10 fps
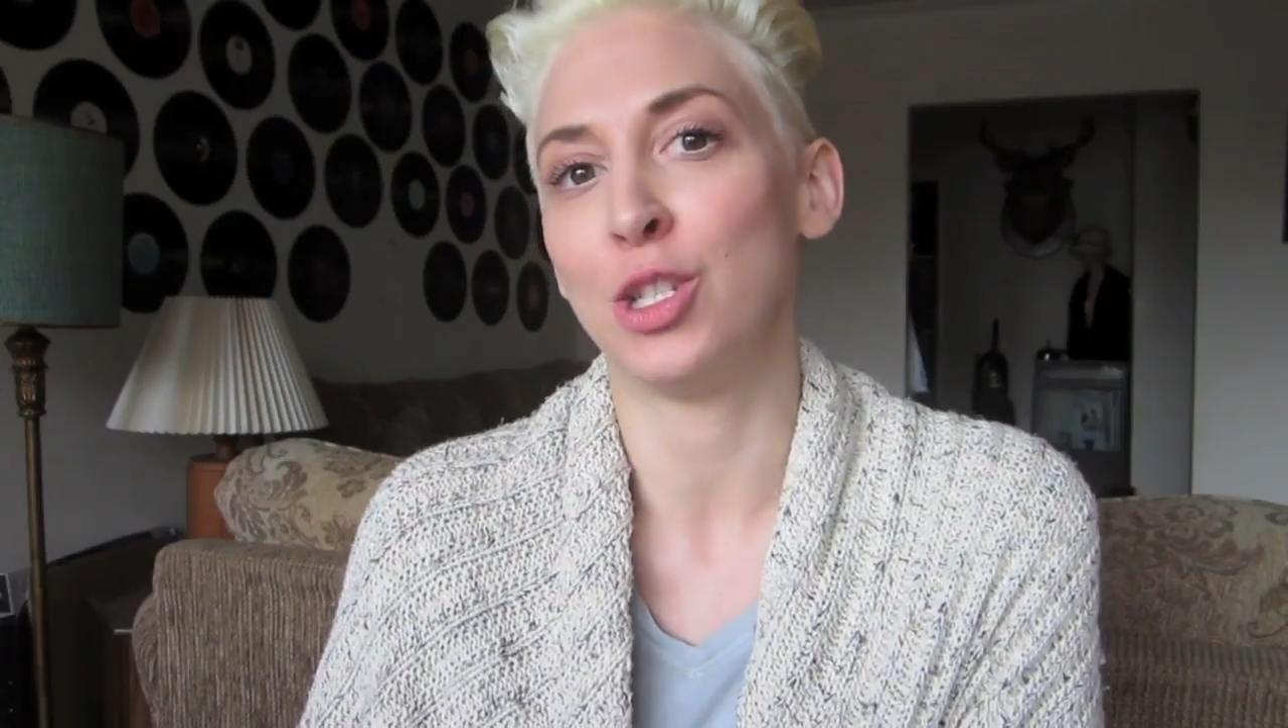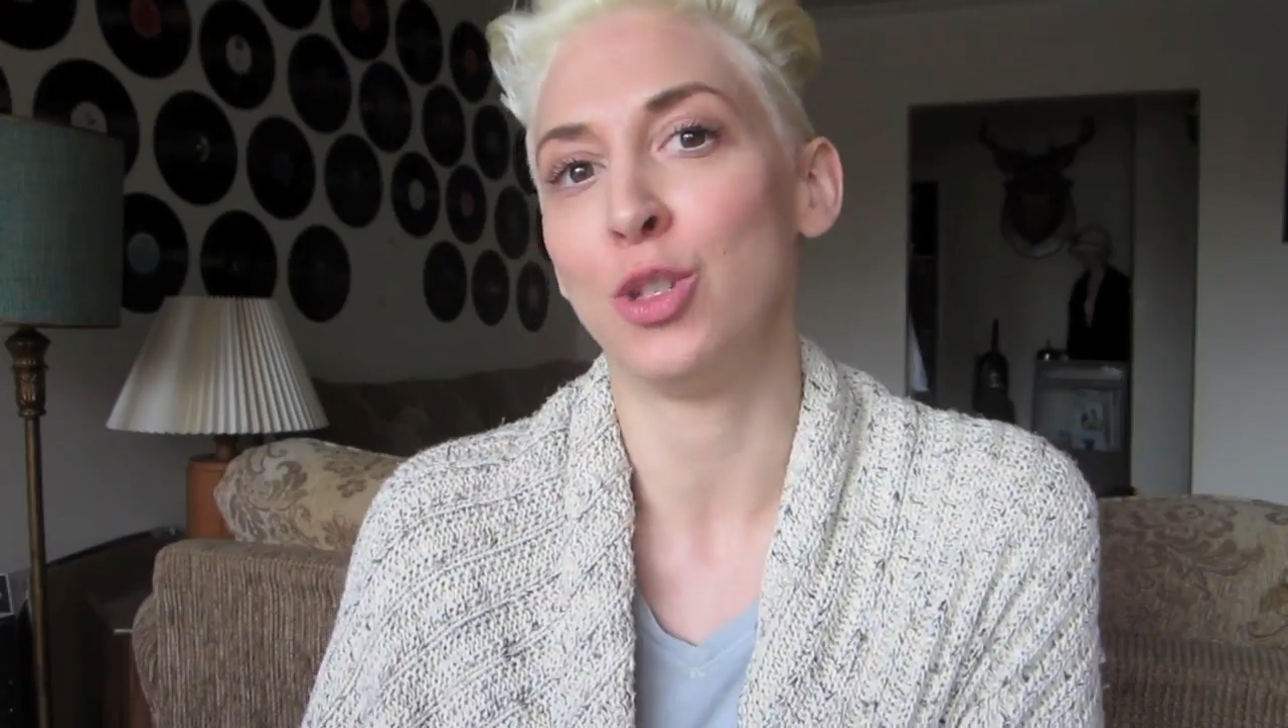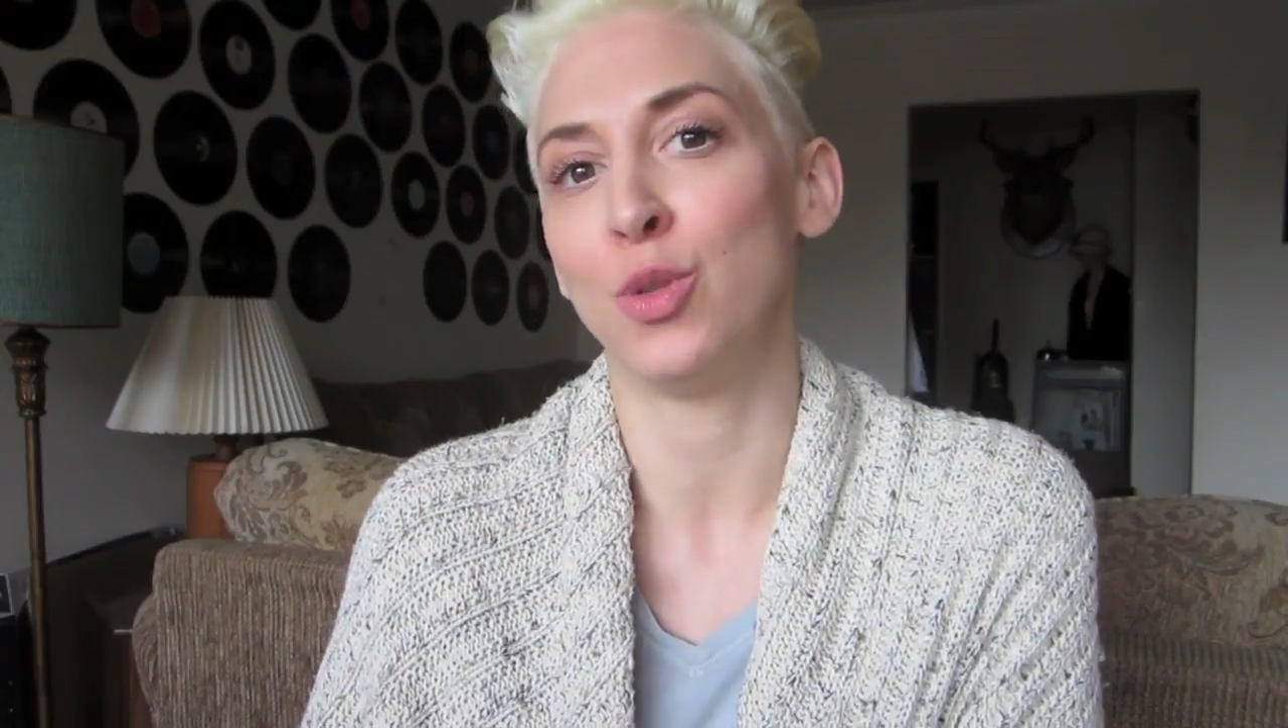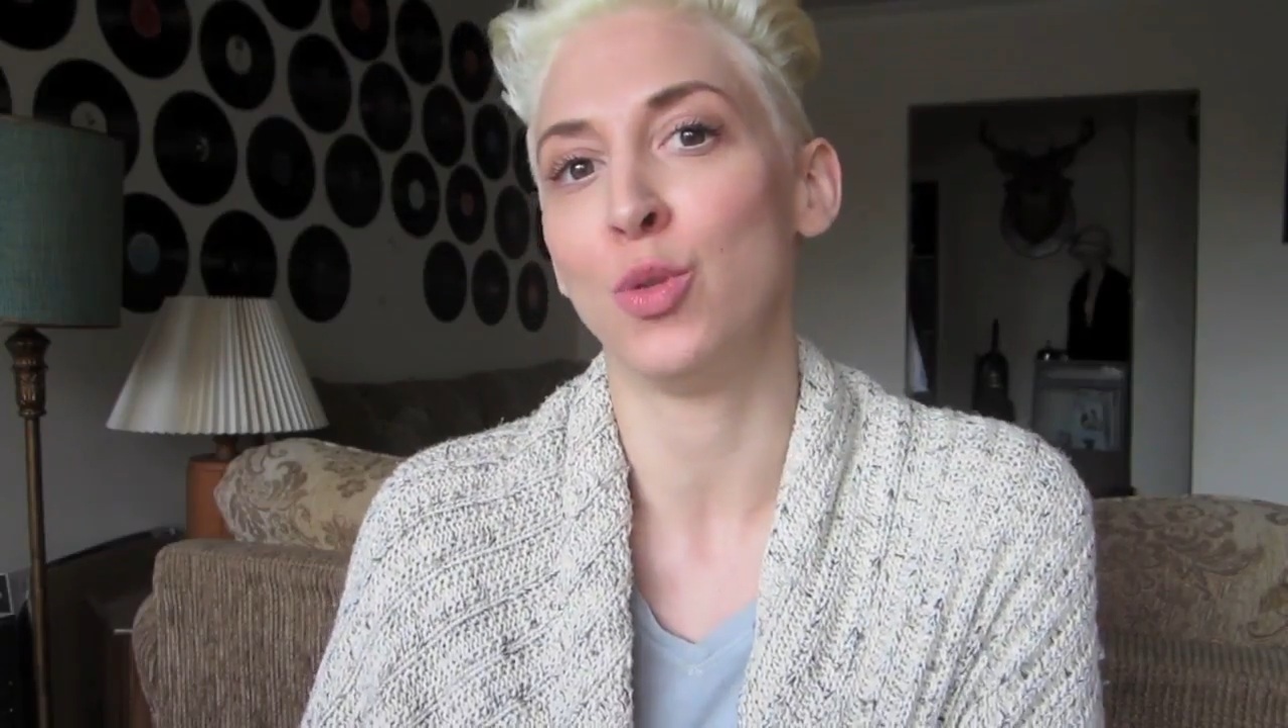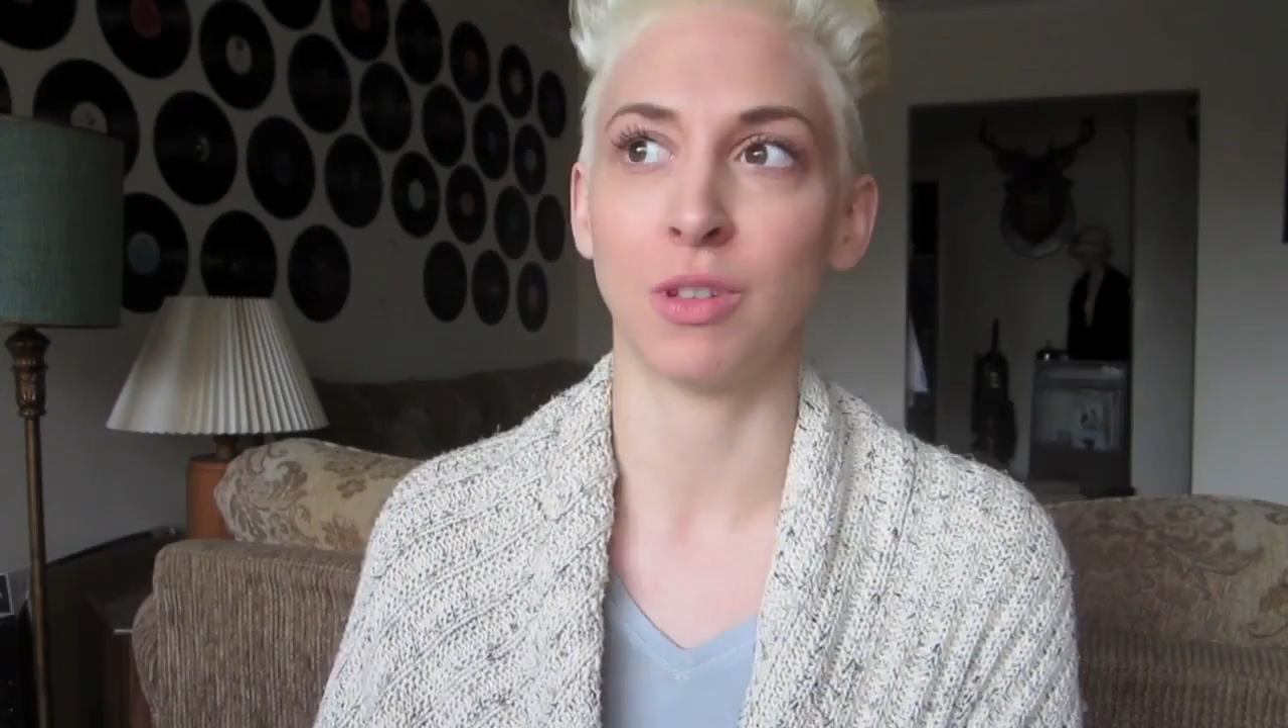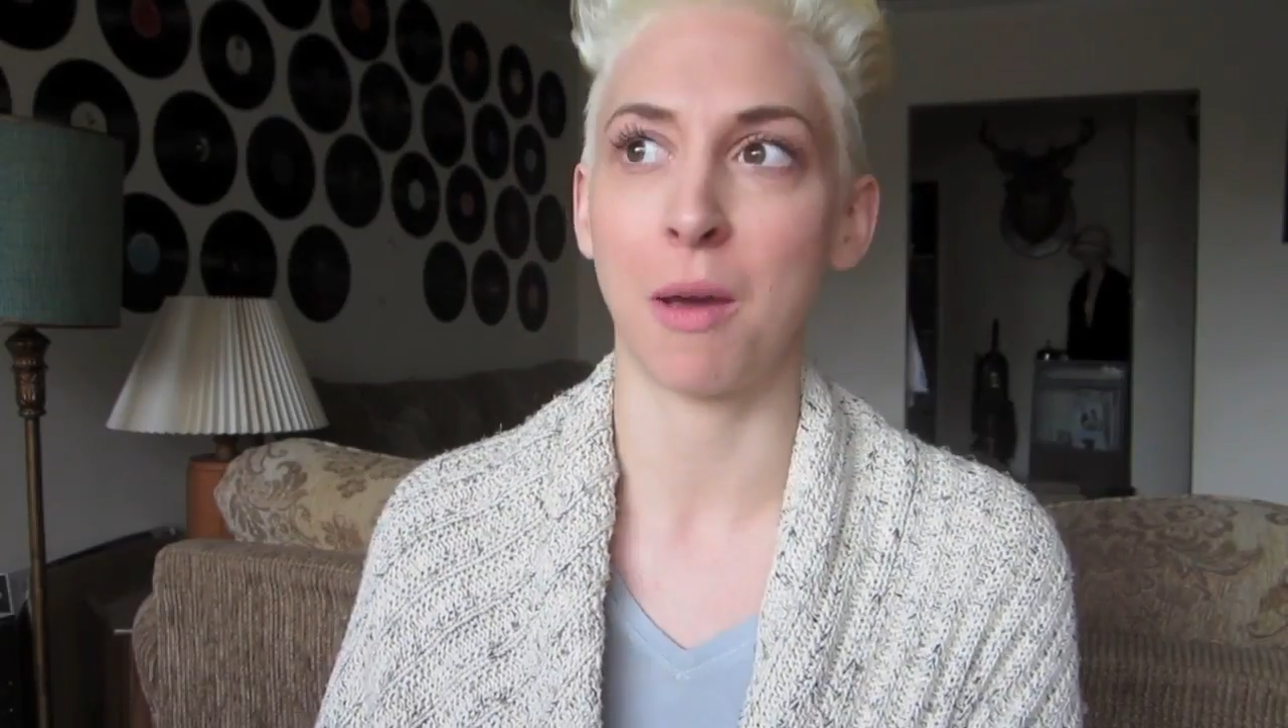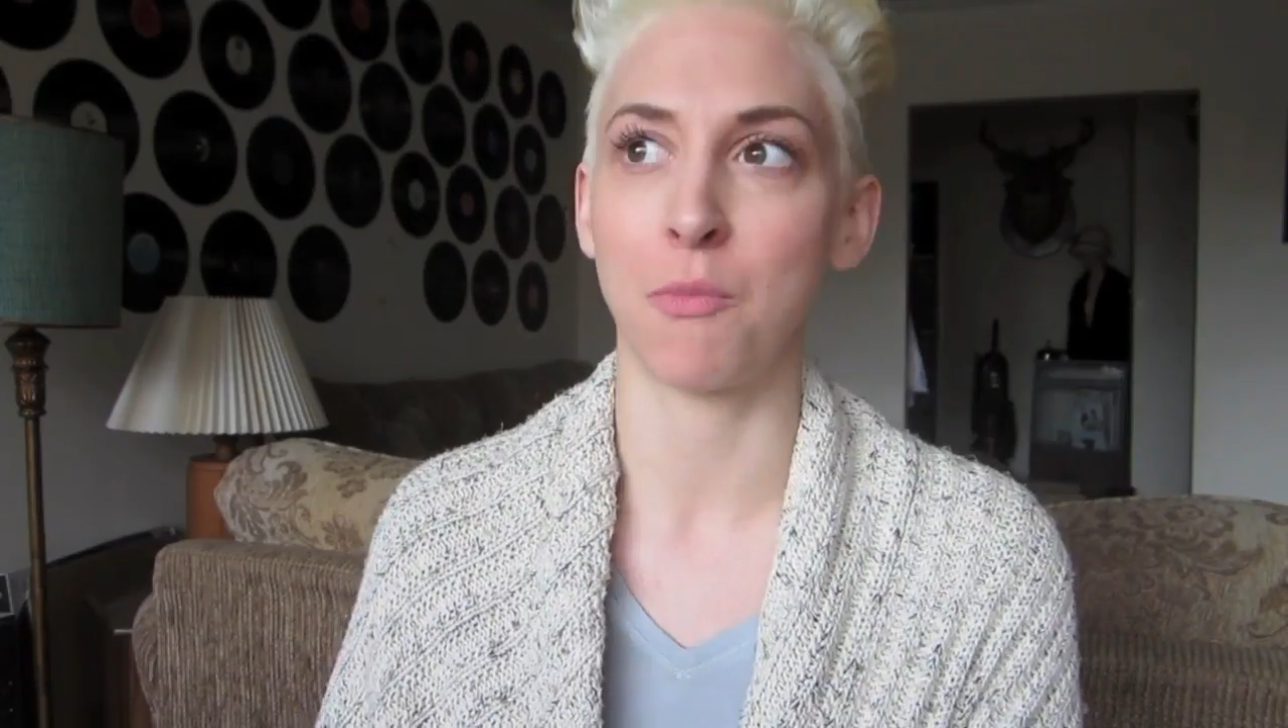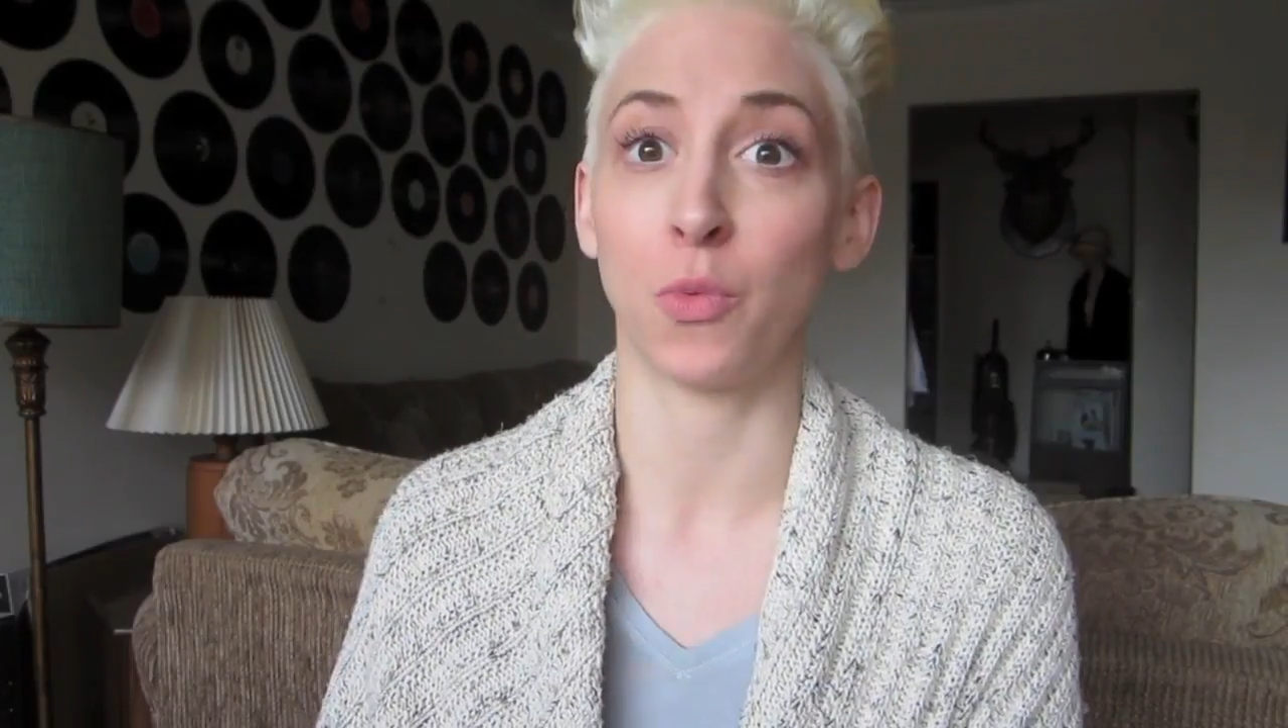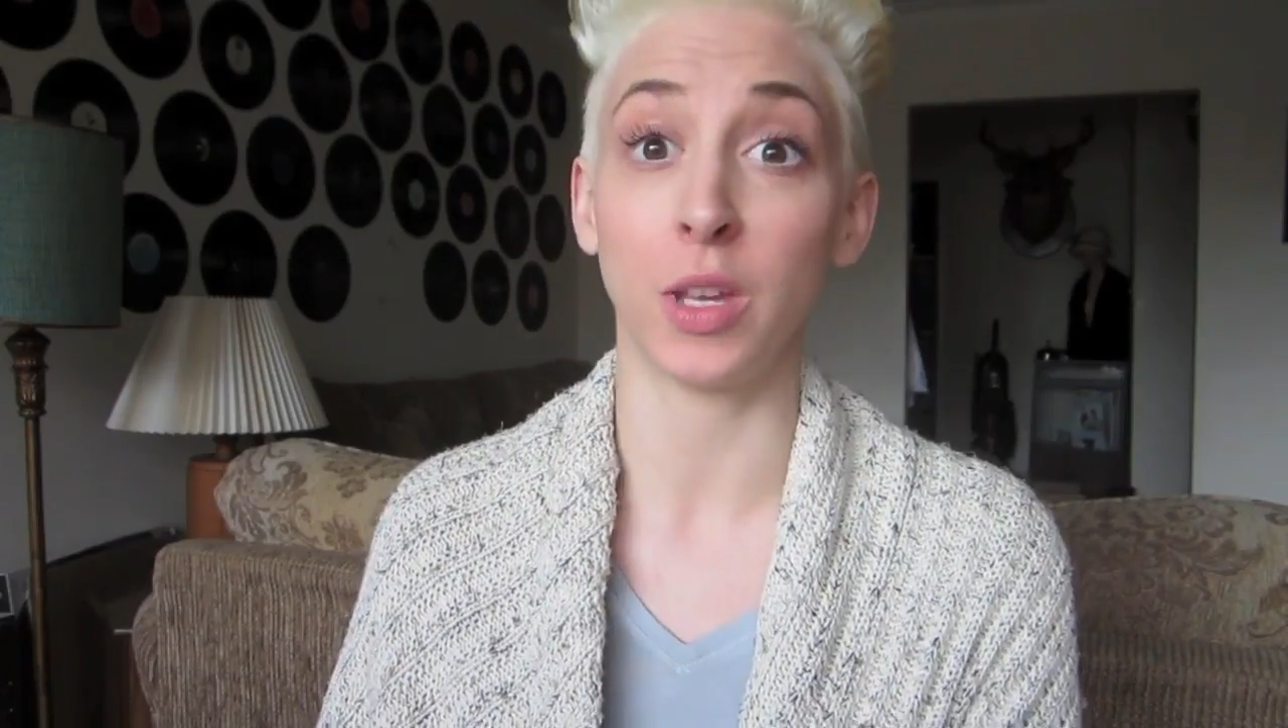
do them